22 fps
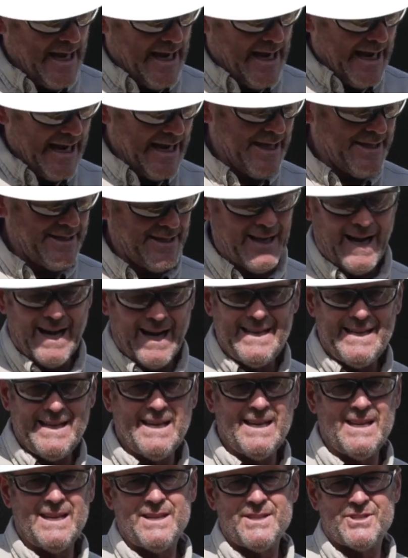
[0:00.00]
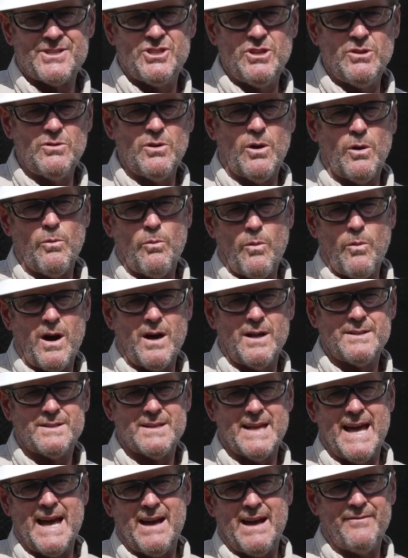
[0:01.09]
And the idea is you don't want
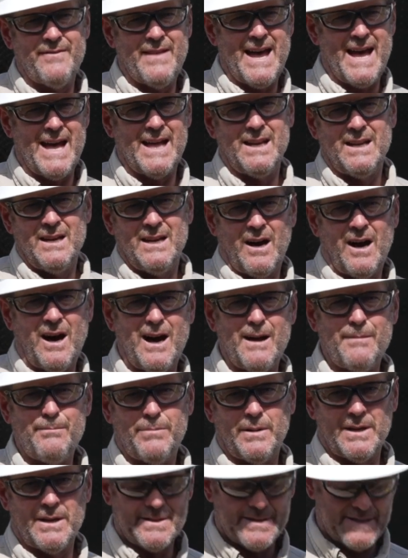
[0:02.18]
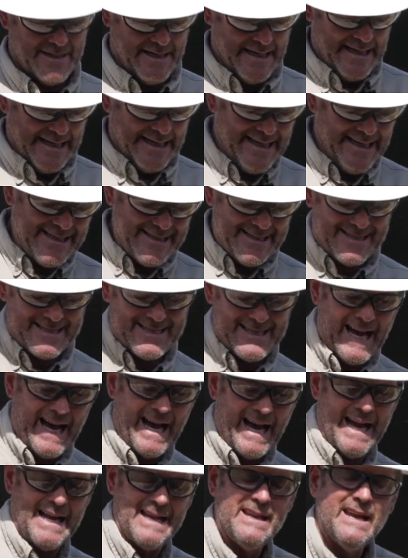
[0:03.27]
to have that hot bus
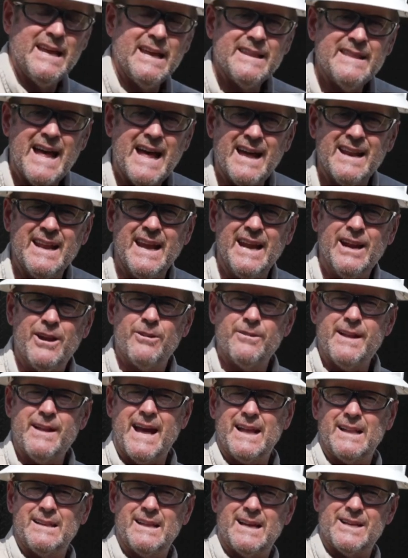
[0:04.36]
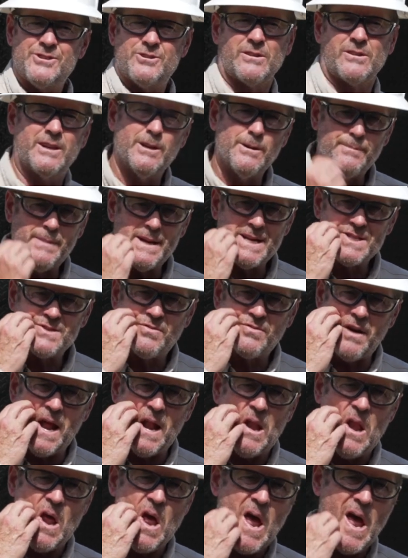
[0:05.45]
inside that air dielectric, your best
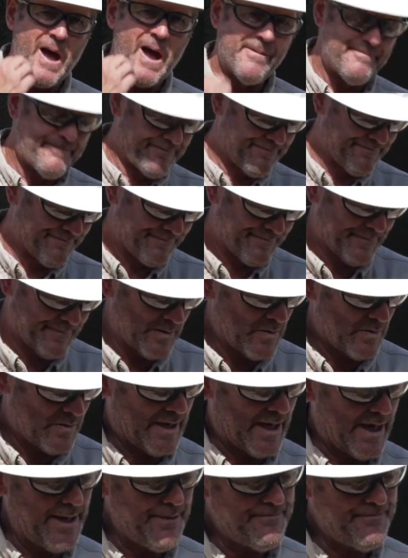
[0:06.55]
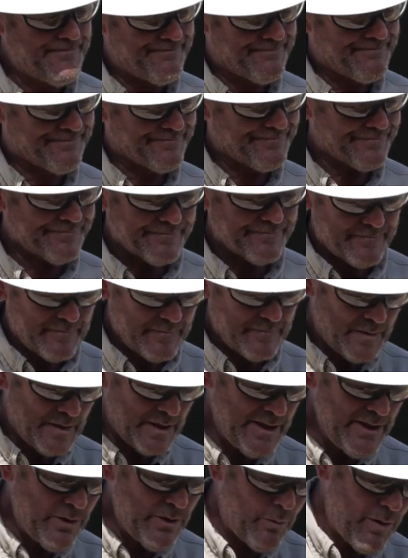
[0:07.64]
friend, okay?
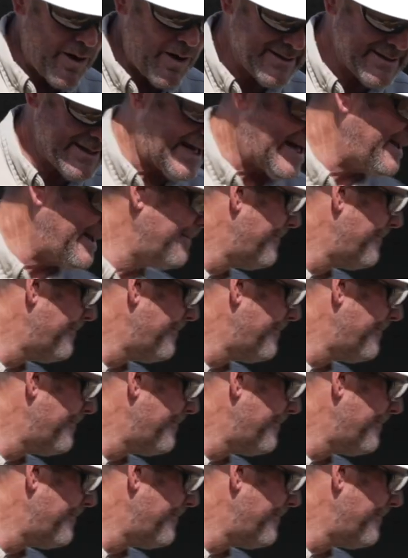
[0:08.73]
You don't want that.